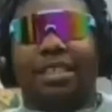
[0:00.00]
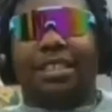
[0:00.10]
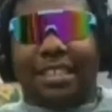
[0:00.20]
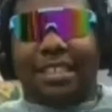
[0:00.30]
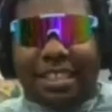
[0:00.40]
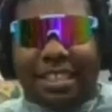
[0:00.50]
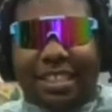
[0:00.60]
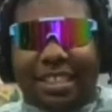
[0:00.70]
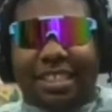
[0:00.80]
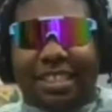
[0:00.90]
And that's a
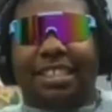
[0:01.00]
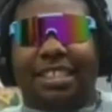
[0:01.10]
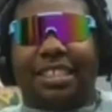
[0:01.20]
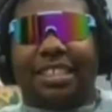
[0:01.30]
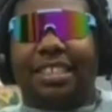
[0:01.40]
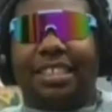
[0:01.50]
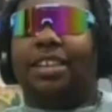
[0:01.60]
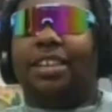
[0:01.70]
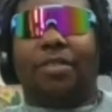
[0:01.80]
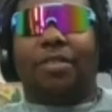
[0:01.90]
hard transition. Mine
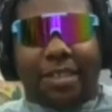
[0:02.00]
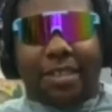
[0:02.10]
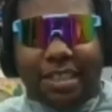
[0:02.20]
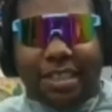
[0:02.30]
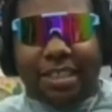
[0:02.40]
was just easy. I was